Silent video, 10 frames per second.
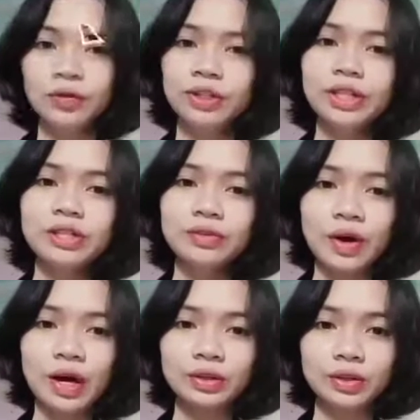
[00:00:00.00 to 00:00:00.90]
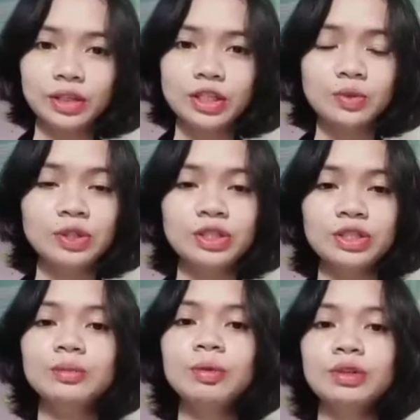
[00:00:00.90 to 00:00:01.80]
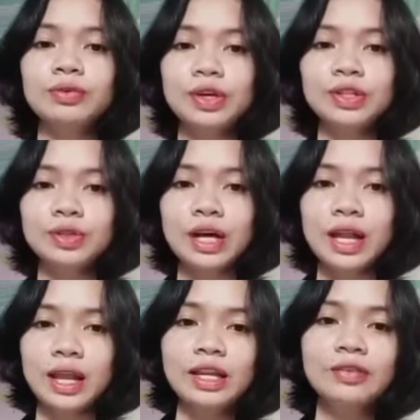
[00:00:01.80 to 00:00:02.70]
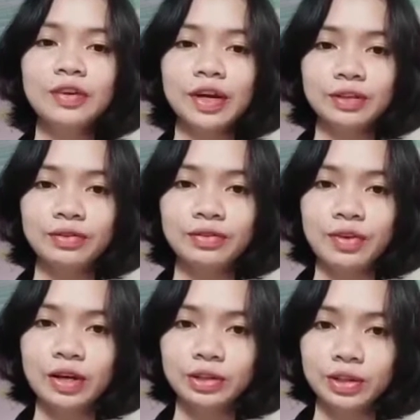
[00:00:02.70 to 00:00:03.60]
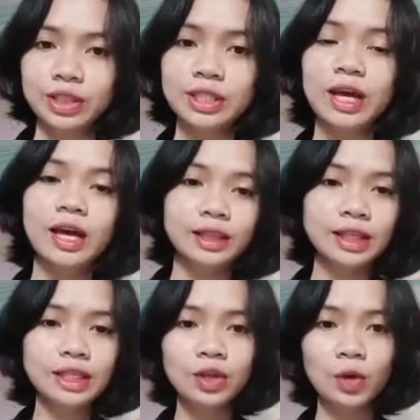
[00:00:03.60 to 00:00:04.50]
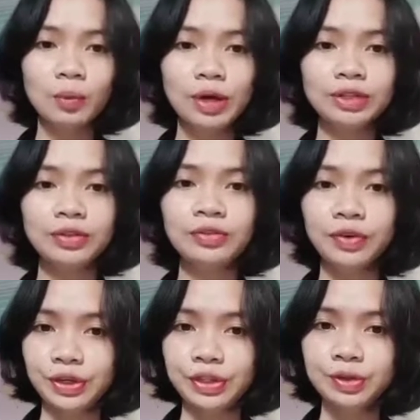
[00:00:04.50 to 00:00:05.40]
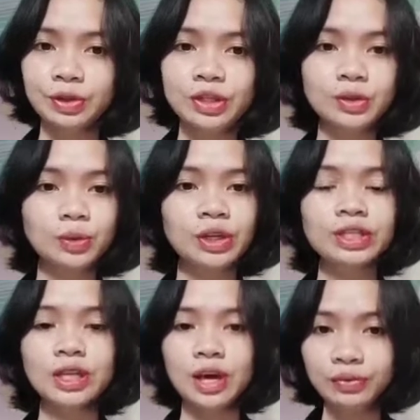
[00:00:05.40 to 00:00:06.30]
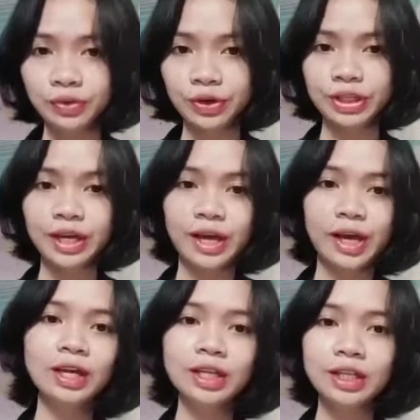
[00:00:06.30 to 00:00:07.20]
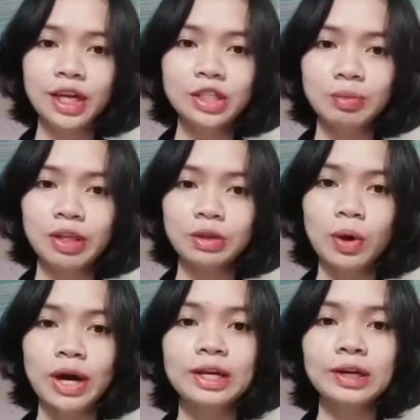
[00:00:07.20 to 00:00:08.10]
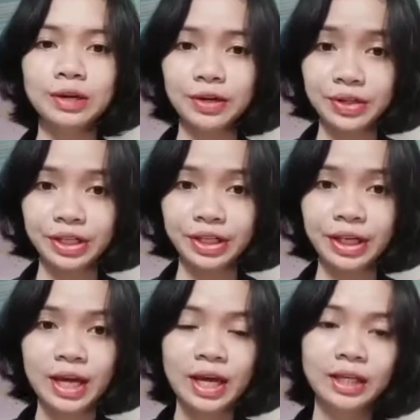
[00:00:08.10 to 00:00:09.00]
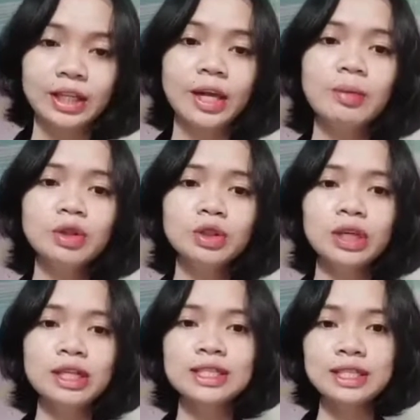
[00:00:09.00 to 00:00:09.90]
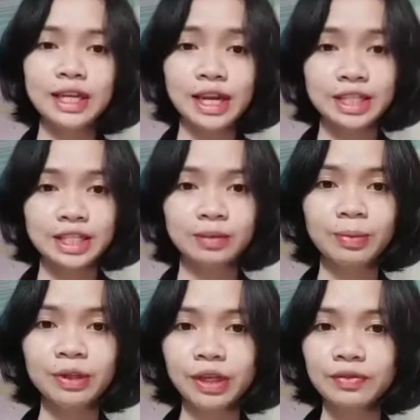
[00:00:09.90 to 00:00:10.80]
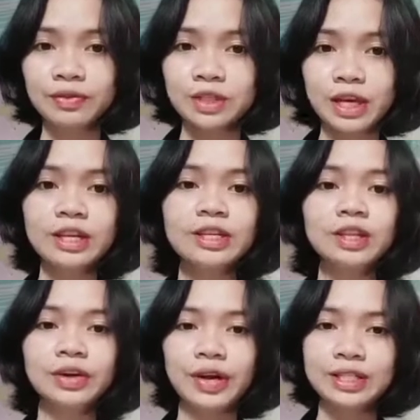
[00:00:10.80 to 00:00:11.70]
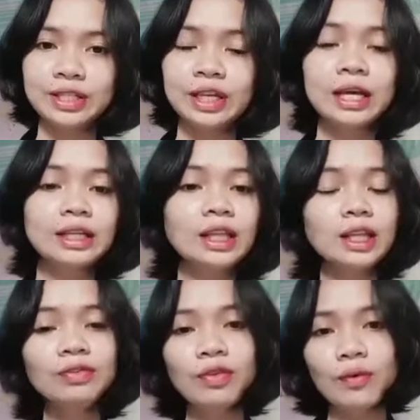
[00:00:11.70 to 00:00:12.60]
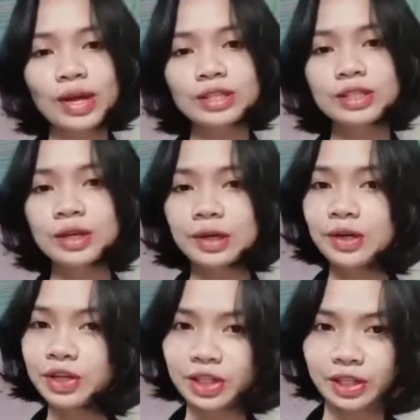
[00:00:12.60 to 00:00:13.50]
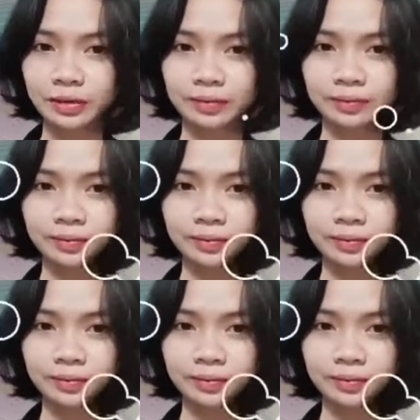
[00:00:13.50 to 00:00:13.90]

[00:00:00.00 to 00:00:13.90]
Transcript: For these factors, which is motivational and affective factors, this domain refers to the student's effort and engagement while learning. The emotional states, beliefs, and interests that influence learning.